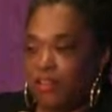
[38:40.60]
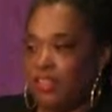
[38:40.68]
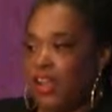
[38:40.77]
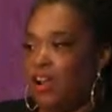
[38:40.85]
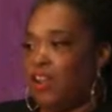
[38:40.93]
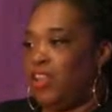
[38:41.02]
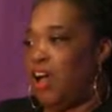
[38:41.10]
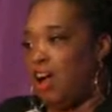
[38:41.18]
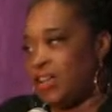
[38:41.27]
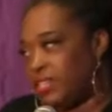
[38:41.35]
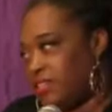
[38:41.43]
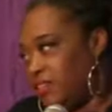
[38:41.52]
They're
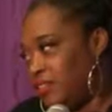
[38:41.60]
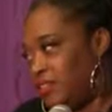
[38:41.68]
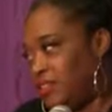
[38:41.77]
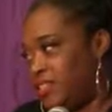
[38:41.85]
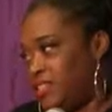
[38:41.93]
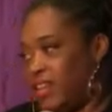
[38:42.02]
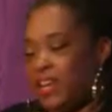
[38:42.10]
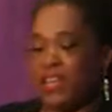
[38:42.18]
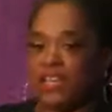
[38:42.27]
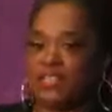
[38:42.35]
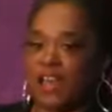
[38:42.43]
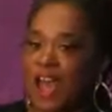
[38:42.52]
lost. The city
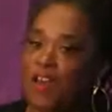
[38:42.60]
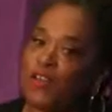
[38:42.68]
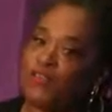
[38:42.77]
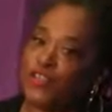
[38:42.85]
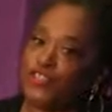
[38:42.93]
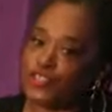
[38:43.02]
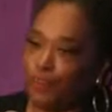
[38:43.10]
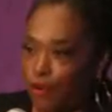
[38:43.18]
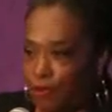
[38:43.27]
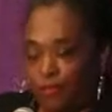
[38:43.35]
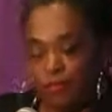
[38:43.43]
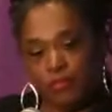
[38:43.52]
is out of
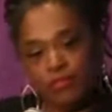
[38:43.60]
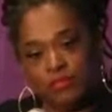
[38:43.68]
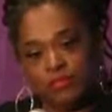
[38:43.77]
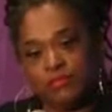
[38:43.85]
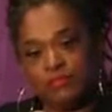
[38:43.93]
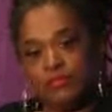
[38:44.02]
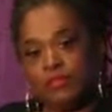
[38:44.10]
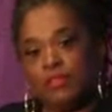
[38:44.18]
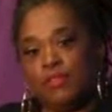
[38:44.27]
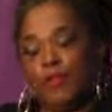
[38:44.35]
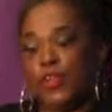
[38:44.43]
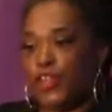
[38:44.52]
control.
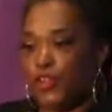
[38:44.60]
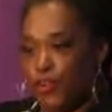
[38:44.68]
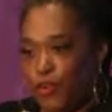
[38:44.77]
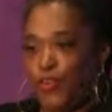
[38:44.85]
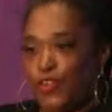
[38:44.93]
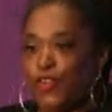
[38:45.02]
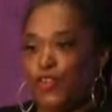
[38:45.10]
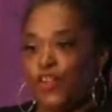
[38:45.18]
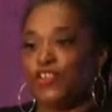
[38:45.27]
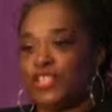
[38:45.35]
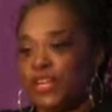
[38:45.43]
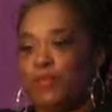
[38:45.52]
Well,
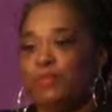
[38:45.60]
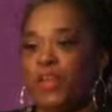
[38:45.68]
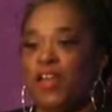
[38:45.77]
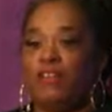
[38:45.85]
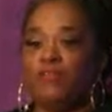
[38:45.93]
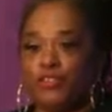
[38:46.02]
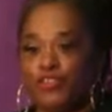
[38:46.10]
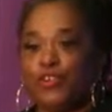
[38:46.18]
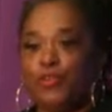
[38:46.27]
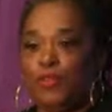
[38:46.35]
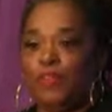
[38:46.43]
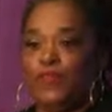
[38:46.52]
your city would be out of
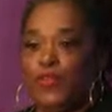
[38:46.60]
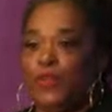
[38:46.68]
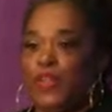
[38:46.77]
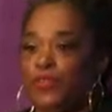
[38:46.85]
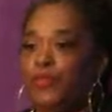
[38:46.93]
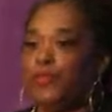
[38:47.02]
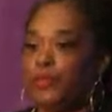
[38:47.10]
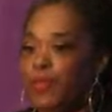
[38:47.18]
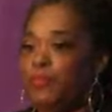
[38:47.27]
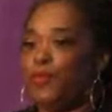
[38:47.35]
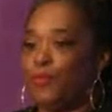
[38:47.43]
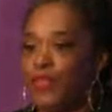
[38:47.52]
control if you went through what
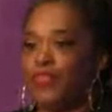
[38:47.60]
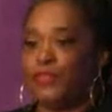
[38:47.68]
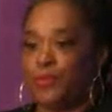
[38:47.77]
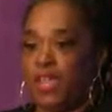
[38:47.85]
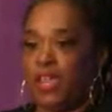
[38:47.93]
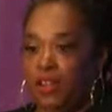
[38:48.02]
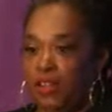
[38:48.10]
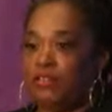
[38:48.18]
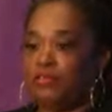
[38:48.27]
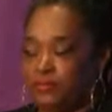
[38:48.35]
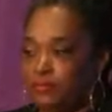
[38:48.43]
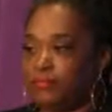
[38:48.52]
people went through here.
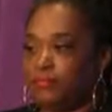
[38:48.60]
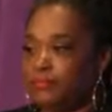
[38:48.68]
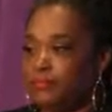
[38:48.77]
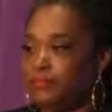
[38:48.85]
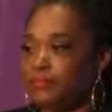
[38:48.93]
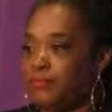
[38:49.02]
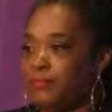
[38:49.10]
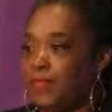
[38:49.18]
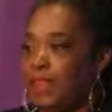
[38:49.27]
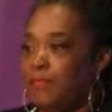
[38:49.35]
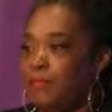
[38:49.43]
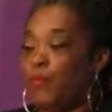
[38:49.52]

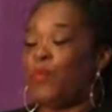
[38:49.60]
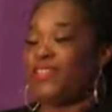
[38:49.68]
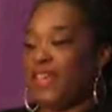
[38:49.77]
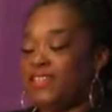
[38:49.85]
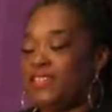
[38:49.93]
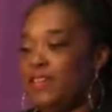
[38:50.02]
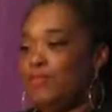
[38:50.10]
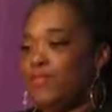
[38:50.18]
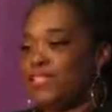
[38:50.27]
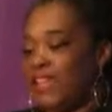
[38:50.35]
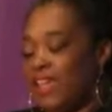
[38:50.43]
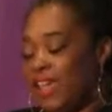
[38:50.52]
But what they did
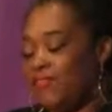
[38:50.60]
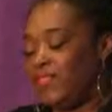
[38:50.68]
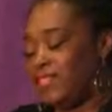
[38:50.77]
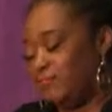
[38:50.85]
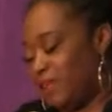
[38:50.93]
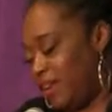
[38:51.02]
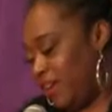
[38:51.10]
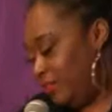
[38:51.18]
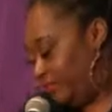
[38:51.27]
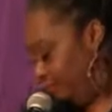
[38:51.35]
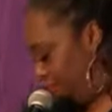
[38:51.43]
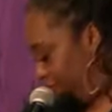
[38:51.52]
was they gave this
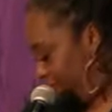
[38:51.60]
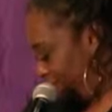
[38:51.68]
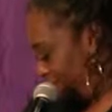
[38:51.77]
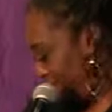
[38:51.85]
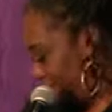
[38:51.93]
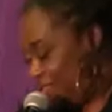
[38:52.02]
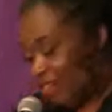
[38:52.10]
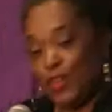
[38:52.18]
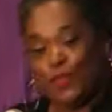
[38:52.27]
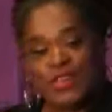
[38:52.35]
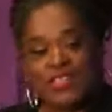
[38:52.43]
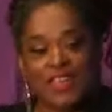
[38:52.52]
money to
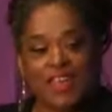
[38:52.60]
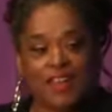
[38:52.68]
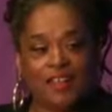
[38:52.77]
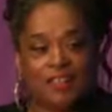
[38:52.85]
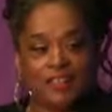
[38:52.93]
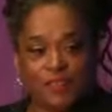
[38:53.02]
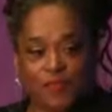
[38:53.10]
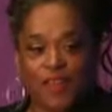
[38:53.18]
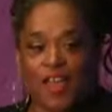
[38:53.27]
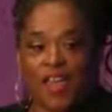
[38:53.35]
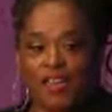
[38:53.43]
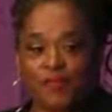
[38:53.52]
Louisiana to
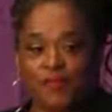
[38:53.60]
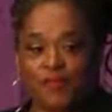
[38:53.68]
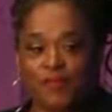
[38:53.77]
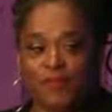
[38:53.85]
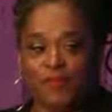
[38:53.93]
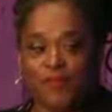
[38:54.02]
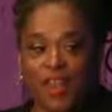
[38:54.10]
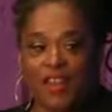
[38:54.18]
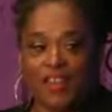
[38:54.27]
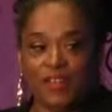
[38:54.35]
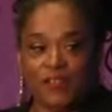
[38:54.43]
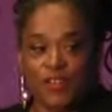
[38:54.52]
find violent
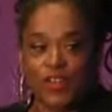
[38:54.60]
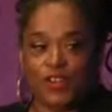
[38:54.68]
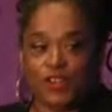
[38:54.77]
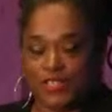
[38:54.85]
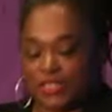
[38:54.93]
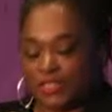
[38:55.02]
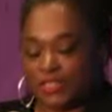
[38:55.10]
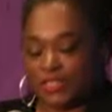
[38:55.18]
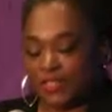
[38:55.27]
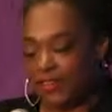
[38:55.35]
offenders.